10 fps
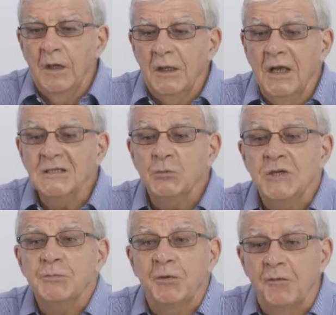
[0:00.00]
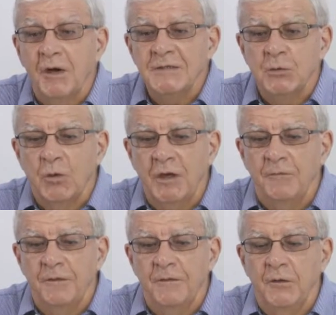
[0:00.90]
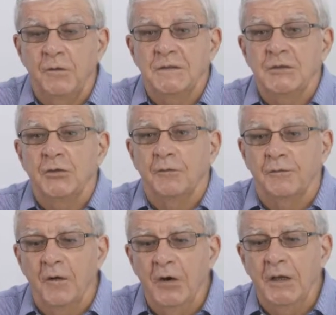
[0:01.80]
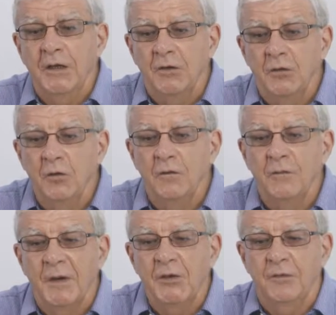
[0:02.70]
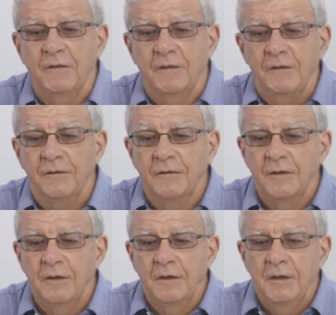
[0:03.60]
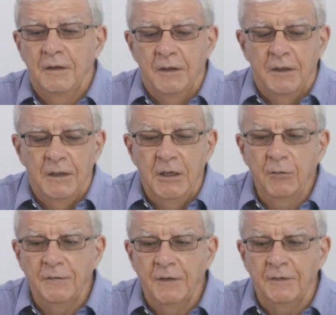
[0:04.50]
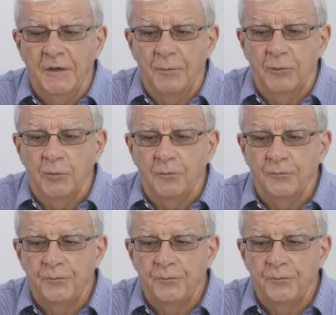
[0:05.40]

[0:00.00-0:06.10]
ClassWiz provides a way for students to define and use matrices. Here is an example.